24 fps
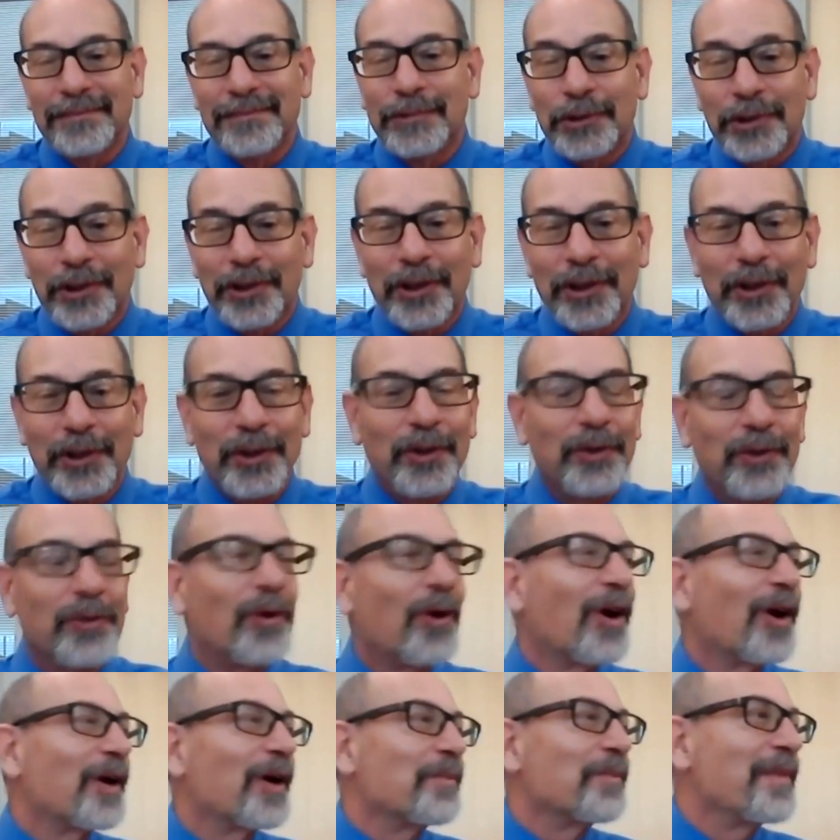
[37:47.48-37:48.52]
true,
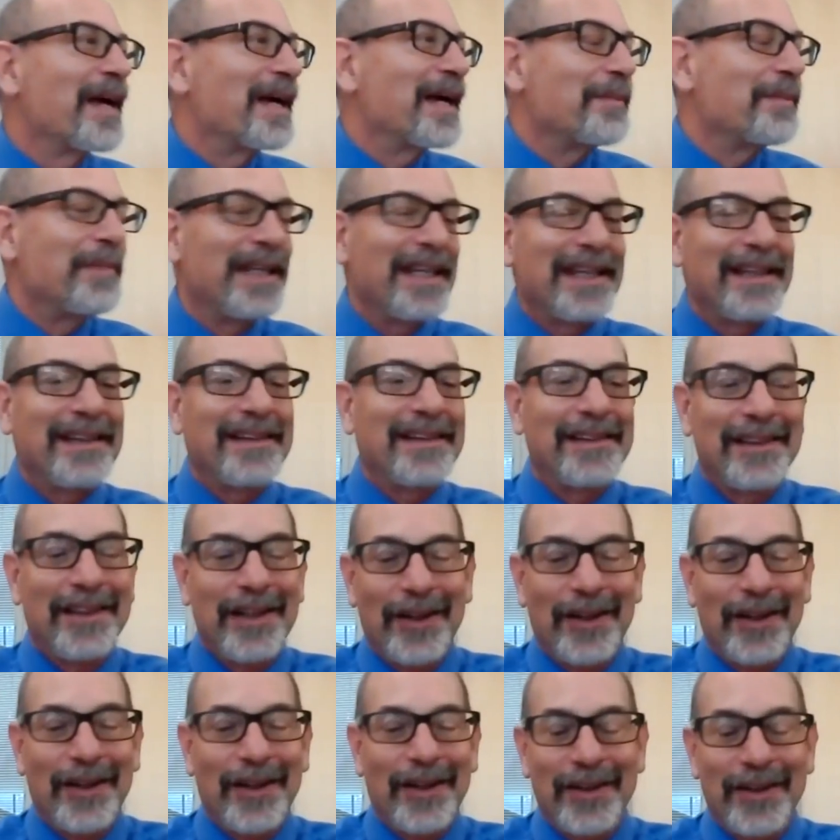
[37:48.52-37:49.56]
or maybe
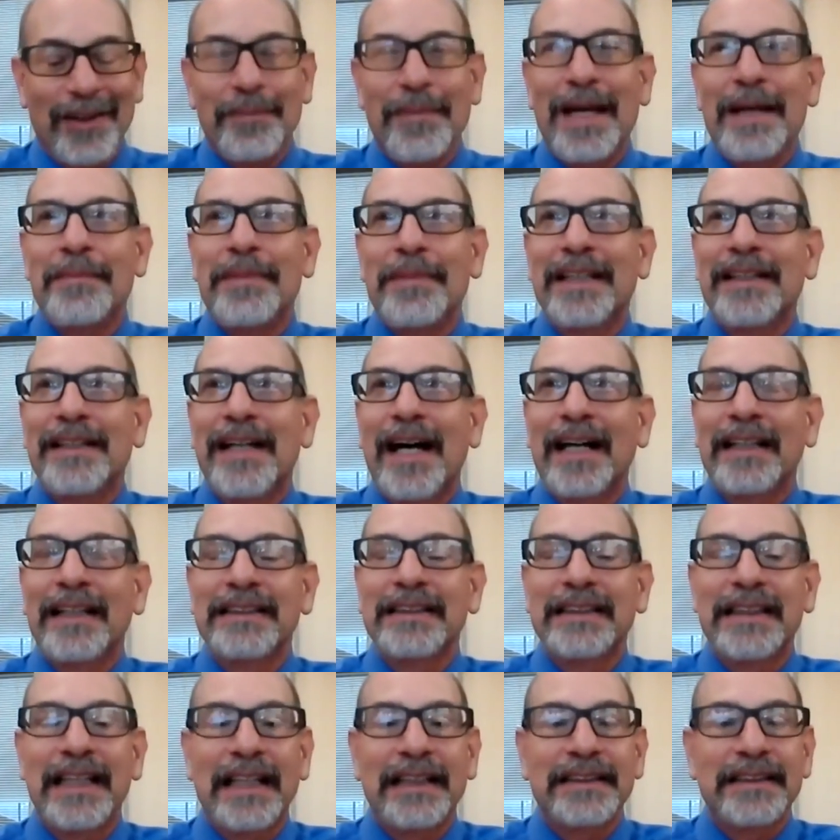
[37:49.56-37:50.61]
it may be
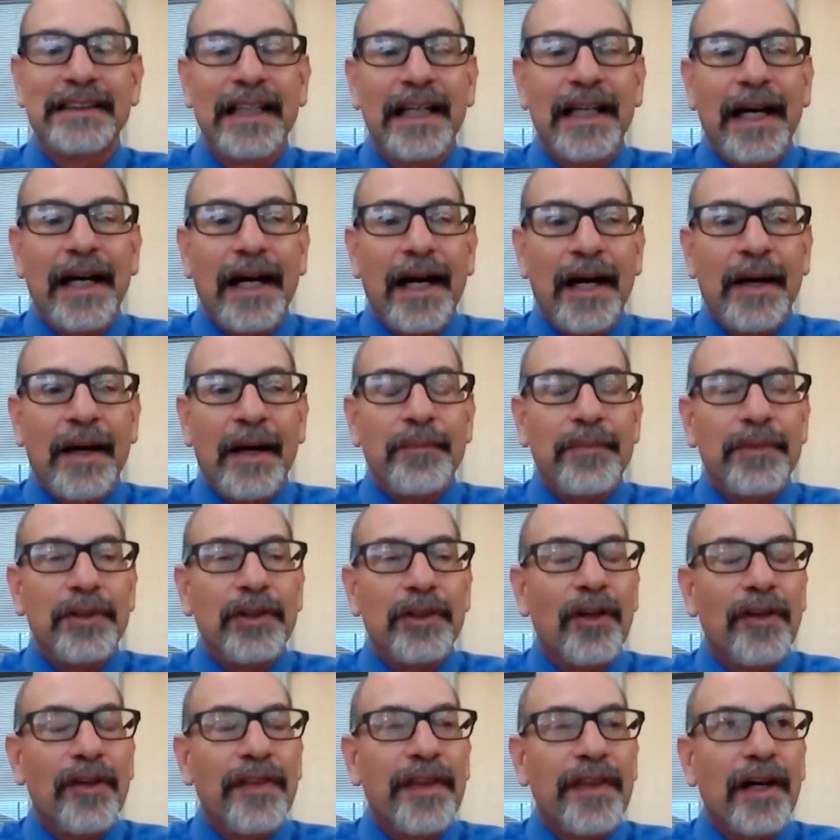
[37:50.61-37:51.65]
nonsense.
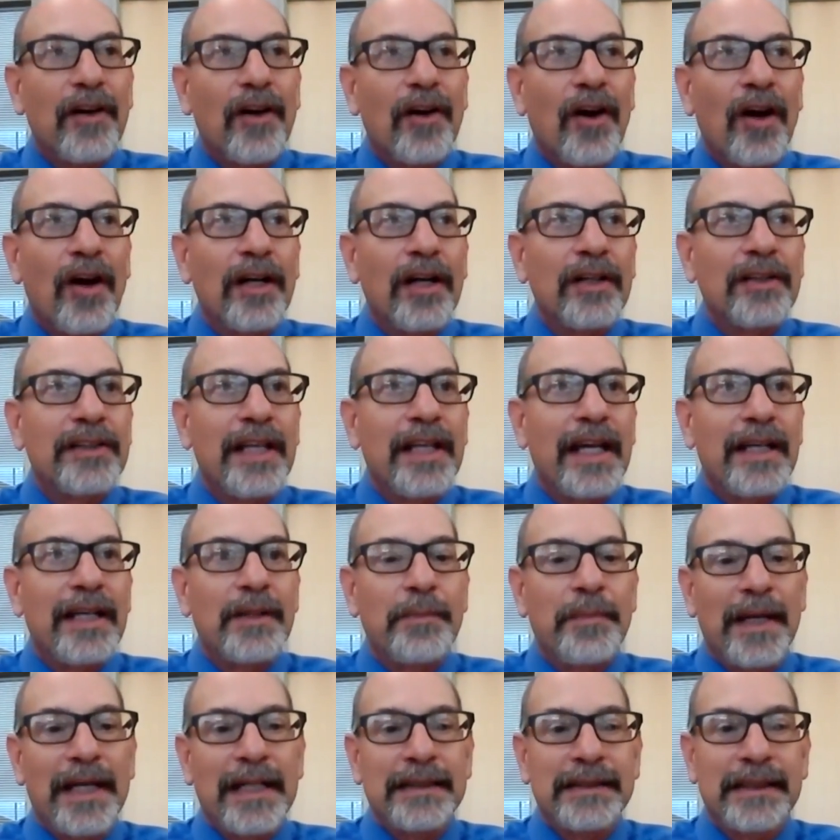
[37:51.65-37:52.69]
There are
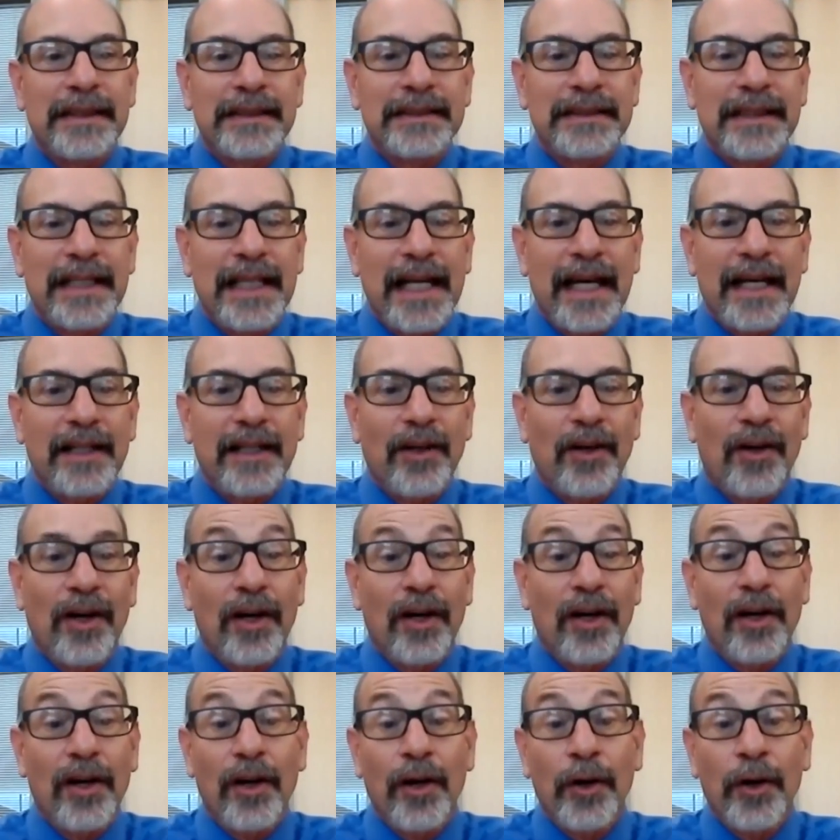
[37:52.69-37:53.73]
databases that
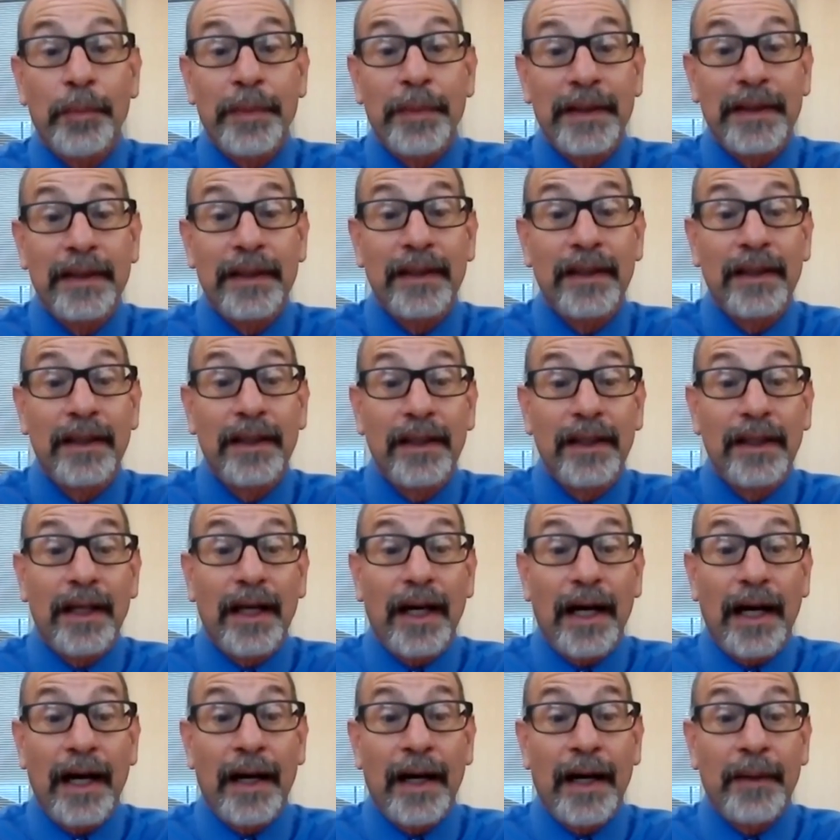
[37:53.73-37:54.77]
are open
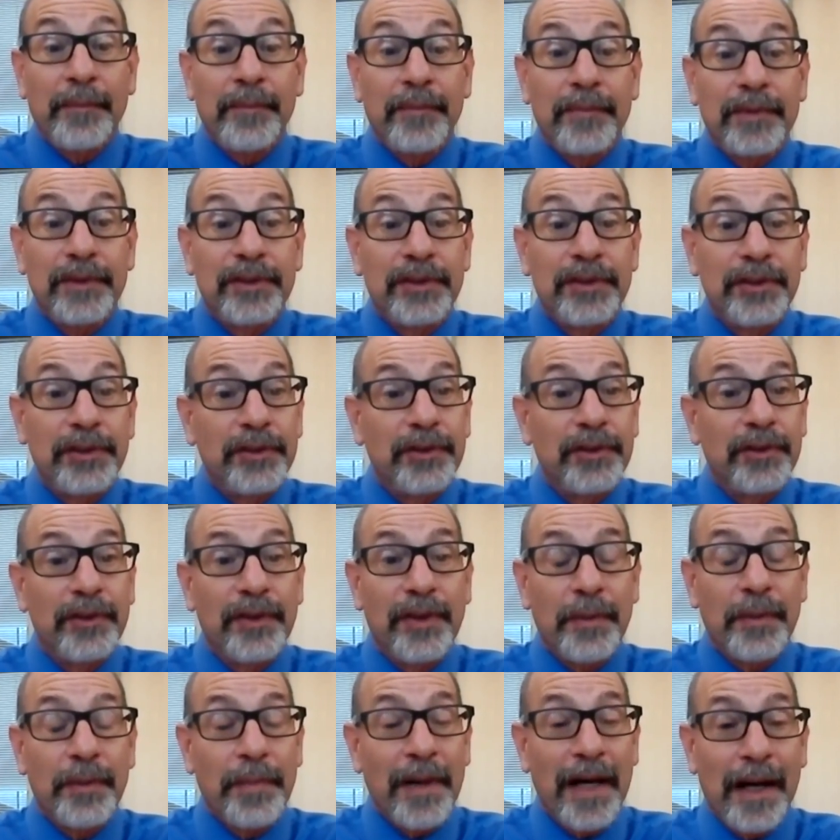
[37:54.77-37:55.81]

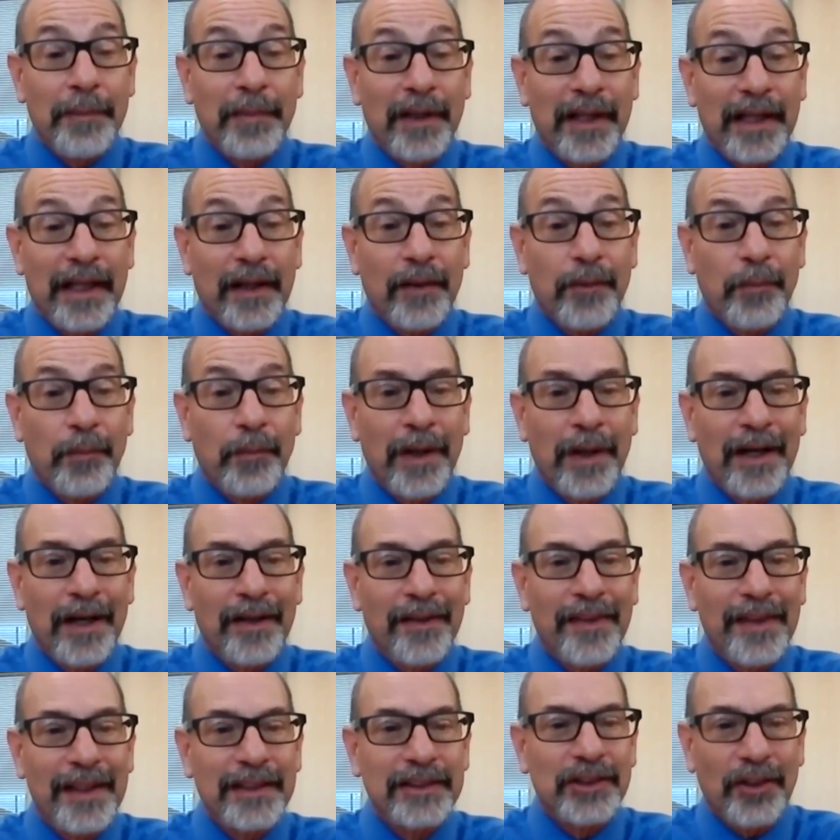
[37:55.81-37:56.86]
to the public where
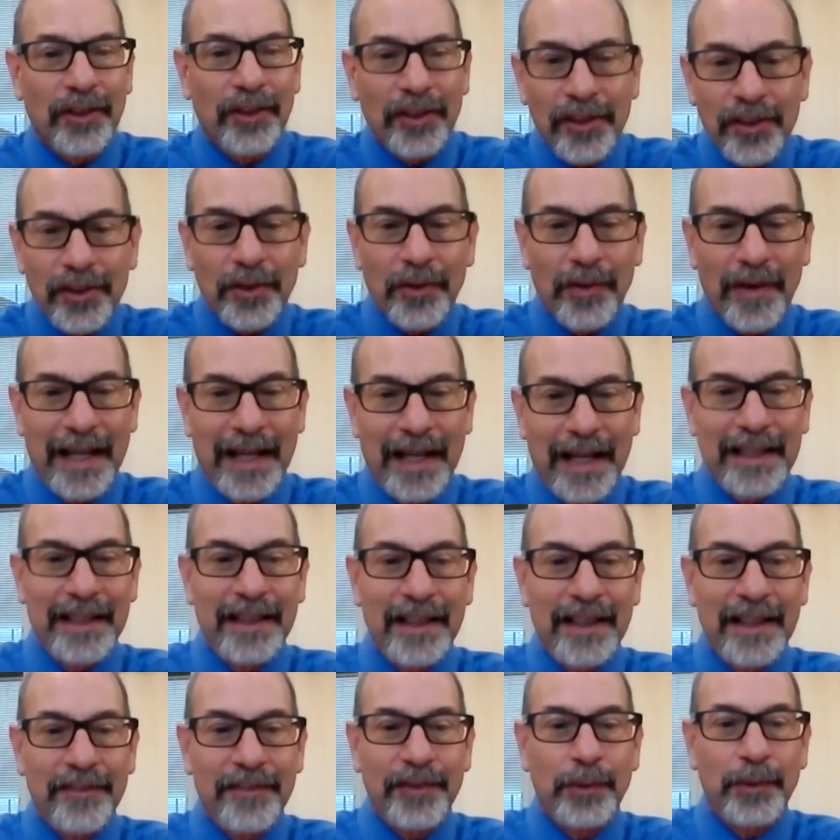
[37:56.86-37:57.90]
things are
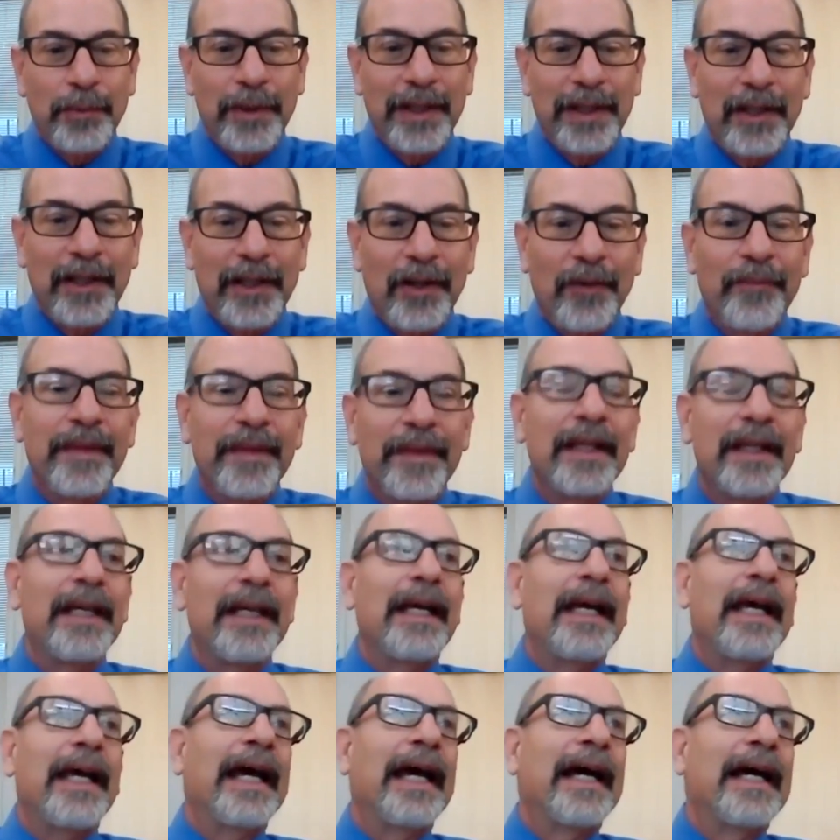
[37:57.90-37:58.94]
curated, if you will,
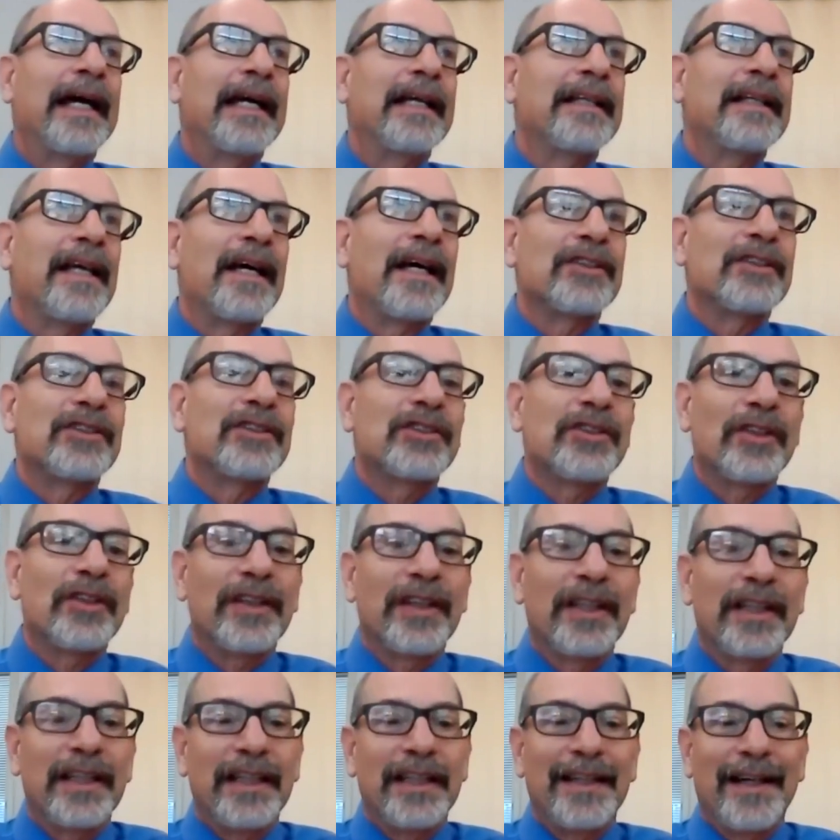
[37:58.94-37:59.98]
and
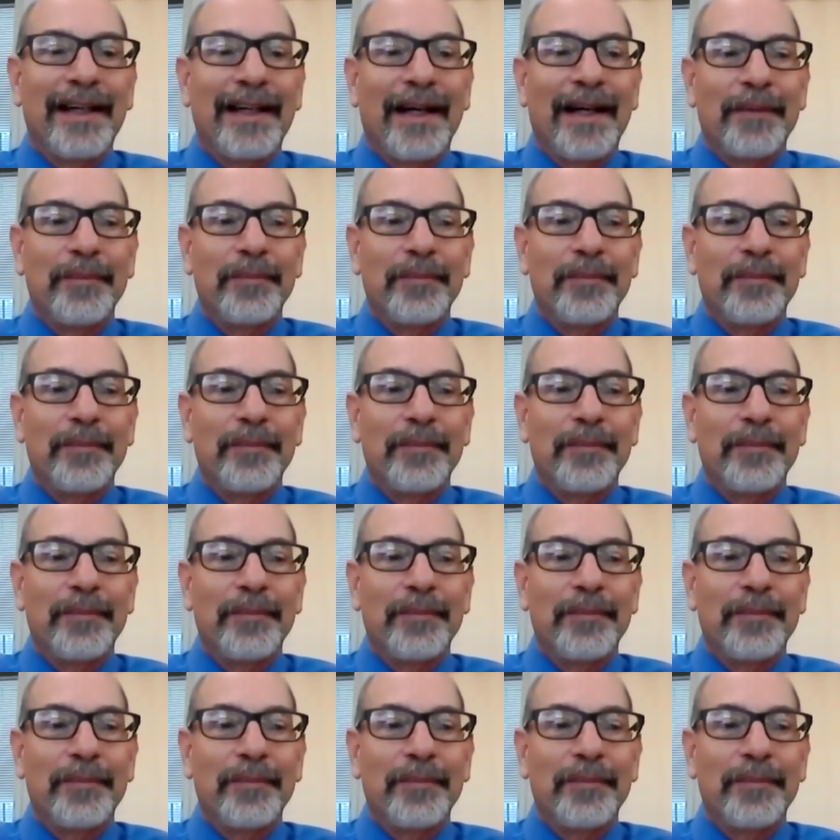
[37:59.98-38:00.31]
certainly